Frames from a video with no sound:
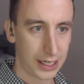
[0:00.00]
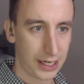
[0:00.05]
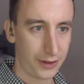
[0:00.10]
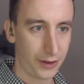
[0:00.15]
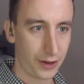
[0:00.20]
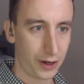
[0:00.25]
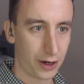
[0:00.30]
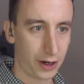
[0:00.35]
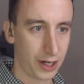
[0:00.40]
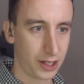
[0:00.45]

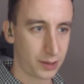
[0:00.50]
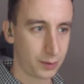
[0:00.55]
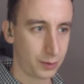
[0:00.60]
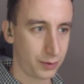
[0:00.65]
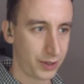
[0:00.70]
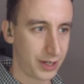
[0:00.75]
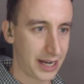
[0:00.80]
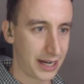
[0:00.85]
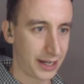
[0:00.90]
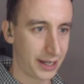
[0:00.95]
And the guards
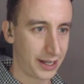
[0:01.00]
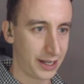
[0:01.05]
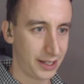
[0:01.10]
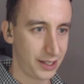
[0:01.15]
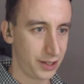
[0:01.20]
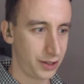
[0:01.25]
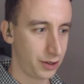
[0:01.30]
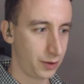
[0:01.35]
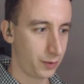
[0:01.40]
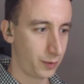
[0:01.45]
will not
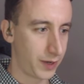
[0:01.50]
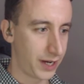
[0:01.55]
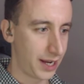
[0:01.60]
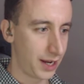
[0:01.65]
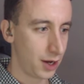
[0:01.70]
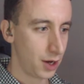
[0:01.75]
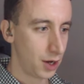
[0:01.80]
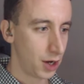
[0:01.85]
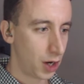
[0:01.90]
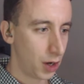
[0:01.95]
get in your
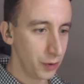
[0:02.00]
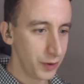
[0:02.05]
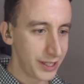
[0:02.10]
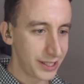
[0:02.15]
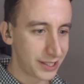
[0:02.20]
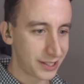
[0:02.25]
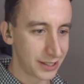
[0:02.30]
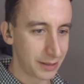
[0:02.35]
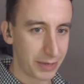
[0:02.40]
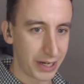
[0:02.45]
way.
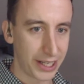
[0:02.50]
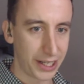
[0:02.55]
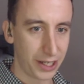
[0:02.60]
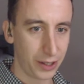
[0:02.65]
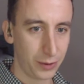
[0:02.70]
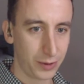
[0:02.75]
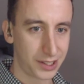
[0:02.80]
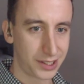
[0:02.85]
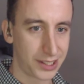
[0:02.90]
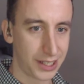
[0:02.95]
Only somebody
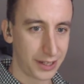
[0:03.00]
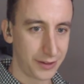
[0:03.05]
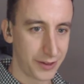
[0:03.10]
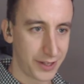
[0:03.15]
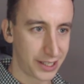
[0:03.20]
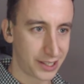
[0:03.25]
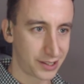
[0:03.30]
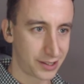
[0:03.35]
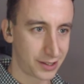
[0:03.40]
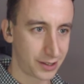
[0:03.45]
who has
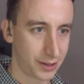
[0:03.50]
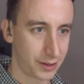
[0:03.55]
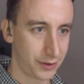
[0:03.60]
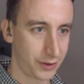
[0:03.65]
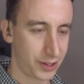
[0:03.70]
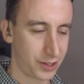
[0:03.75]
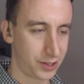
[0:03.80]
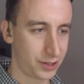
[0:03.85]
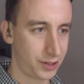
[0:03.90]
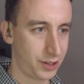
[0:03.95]
done this
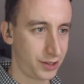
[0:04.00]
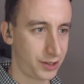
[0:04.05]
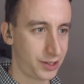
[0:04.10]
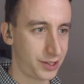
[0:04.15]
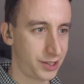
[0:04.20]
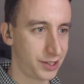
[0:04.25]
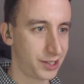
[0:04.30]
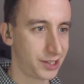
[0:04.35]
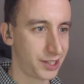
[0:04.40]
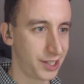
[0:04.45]
this
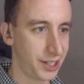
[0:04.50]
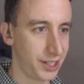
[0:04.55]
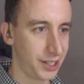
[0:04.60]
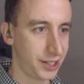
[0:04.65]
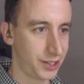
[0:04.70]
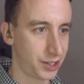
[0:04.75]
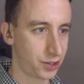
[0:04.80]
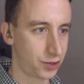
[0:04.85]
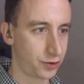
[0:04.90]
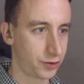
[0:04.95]

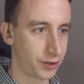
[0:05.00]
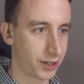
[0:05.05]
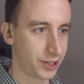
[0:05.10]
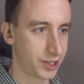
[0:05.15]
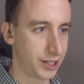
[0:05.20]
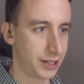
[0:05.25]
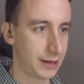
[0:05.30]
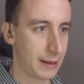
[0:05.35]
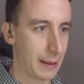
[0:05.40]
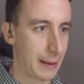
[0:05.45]
city
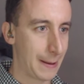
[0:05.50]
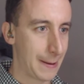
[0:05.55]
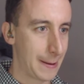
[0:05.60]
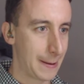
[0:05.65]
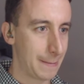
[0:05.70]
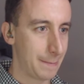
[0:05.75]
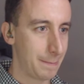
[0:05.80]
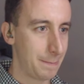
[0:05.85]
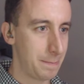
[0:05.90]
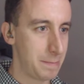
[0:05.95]
destruction
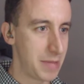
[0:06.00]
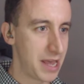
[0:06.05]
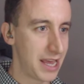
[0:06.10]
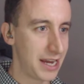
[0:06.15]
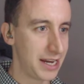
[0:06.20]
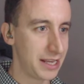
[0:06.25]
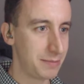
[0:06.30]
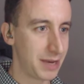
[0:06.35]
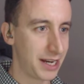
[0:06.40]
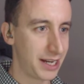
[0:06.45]

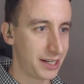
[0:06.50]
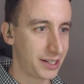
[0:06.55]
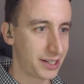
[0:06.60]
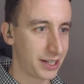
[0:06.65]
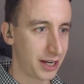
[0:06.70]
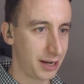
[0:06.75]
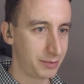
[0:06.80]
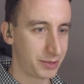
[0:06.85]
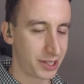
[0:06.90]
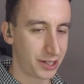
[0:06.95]
many, many
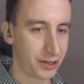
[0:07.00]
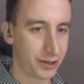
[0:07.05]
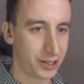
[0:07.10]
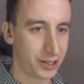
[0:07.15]
times